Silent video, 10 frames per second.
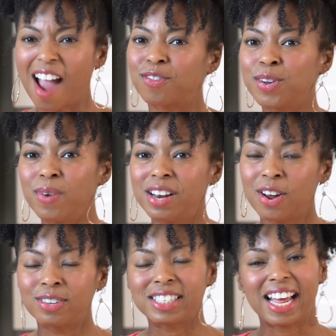Everyone
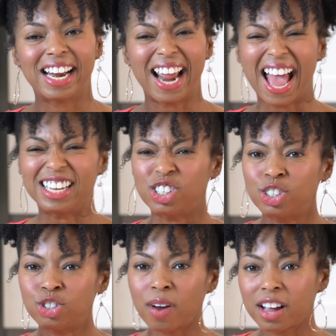knows that it adds
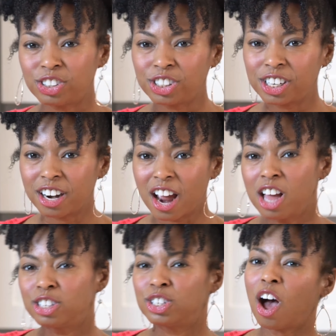structure
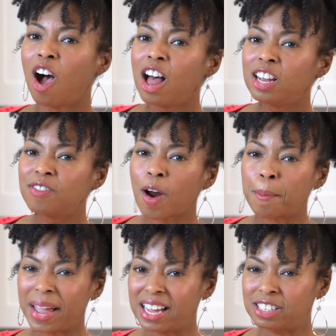to all of
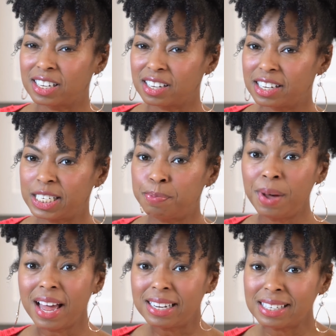our baked goods,
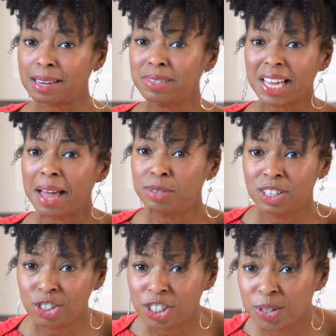but sometimes
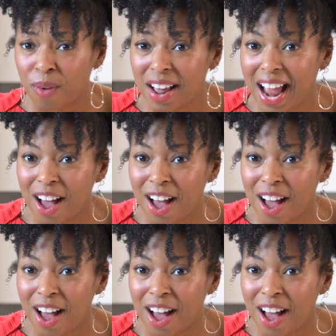you just run